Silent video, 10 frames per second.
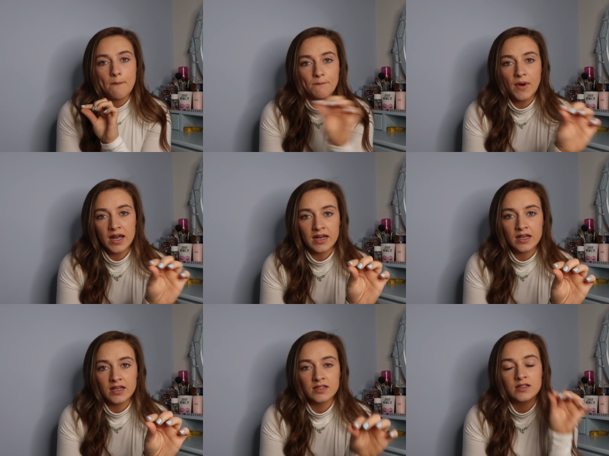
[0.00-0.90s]

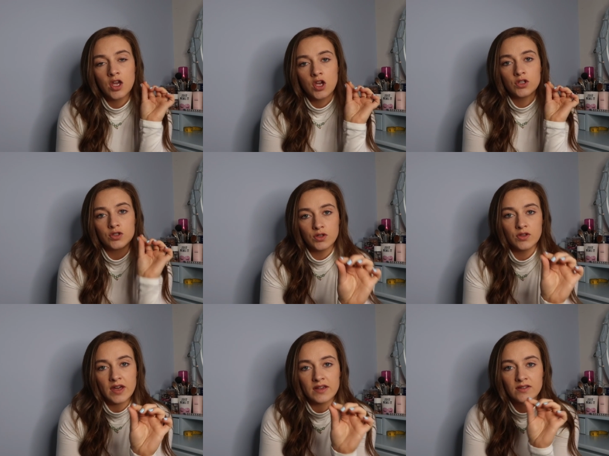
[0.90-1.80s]
minus
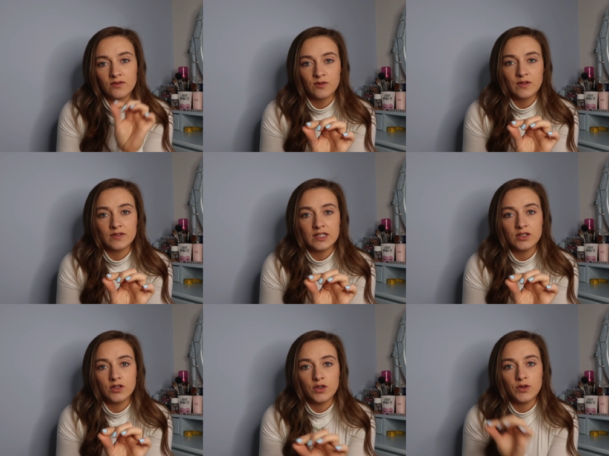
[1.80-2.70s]

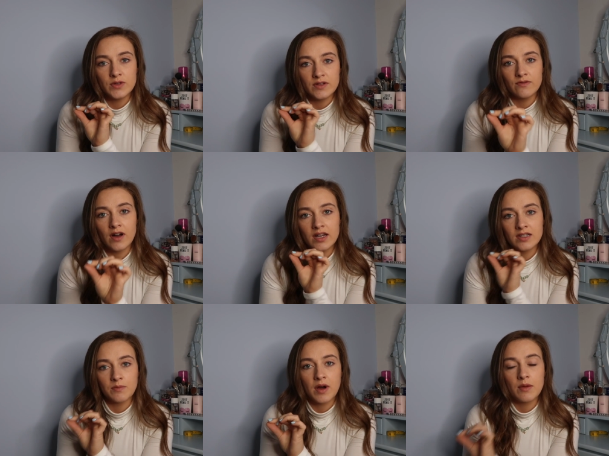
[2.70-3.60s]
2,052
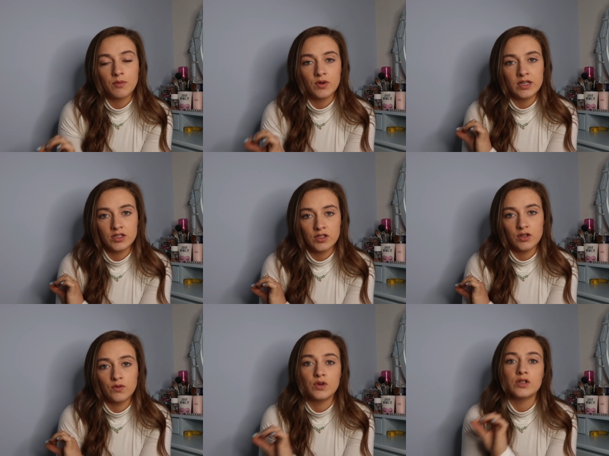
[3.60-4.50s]
divided by
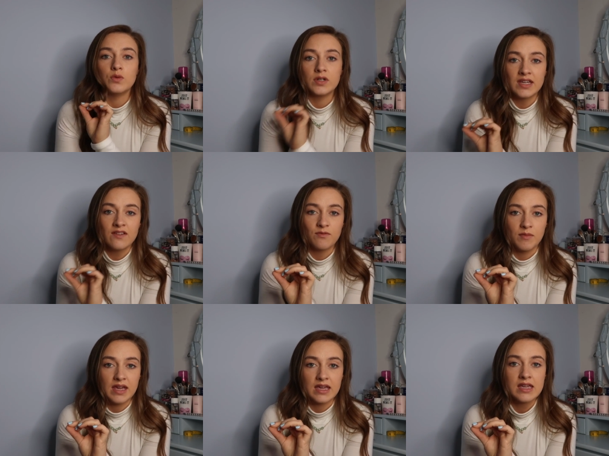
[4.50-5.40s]
0.2, which would give
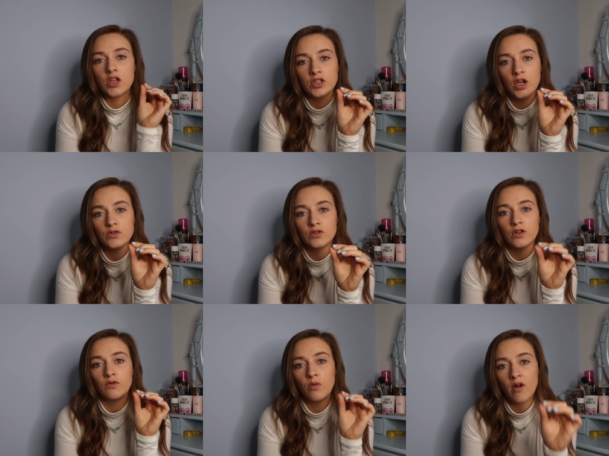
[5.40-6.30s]
me a total
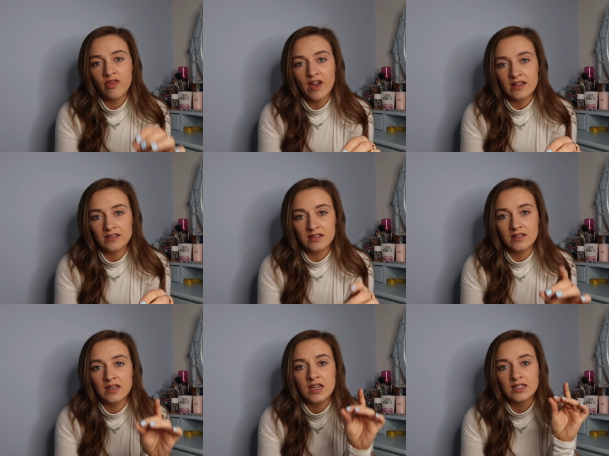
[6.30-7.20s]
of
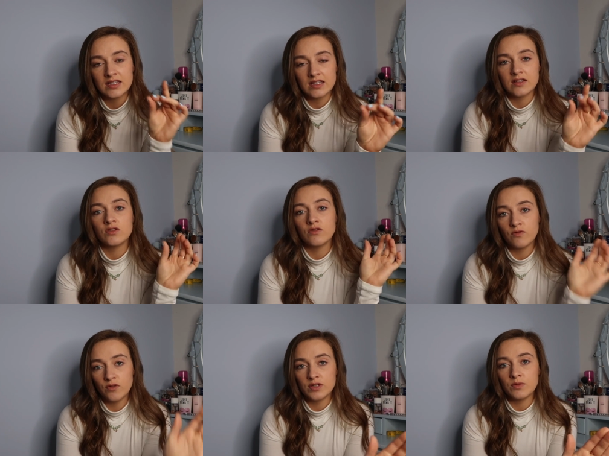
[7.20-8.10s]

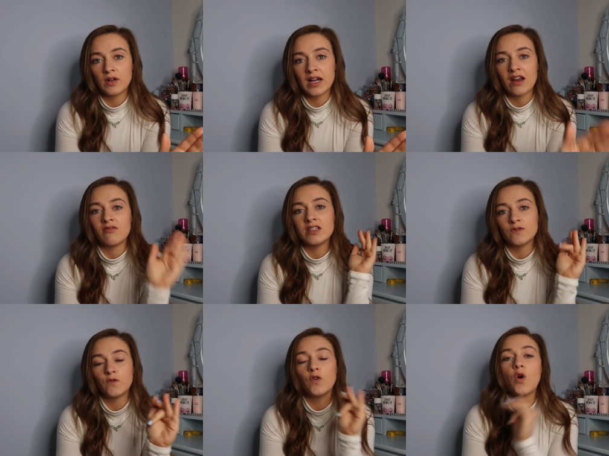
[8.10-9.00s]
1,641 calories
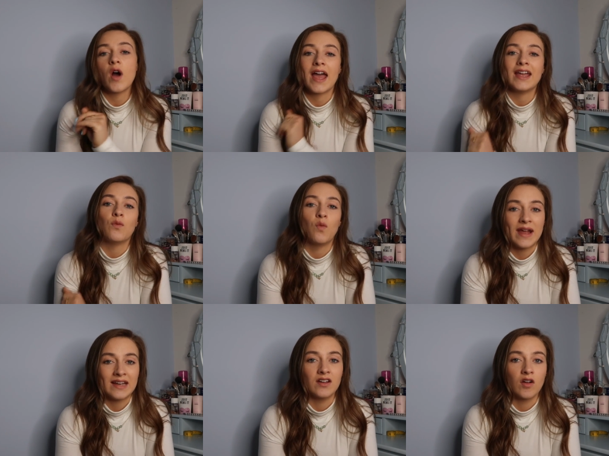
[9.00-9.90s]
for a
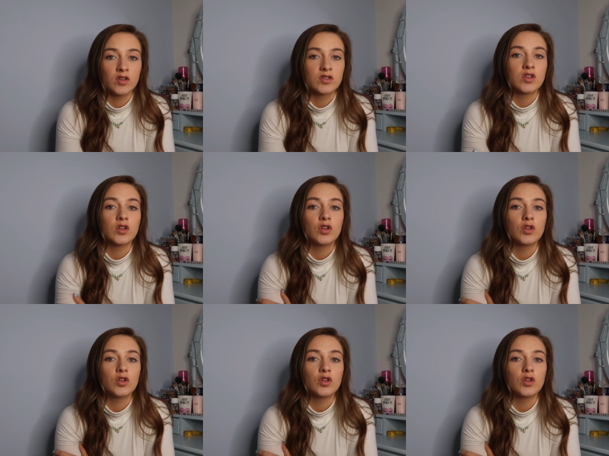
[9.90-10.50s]
weight loss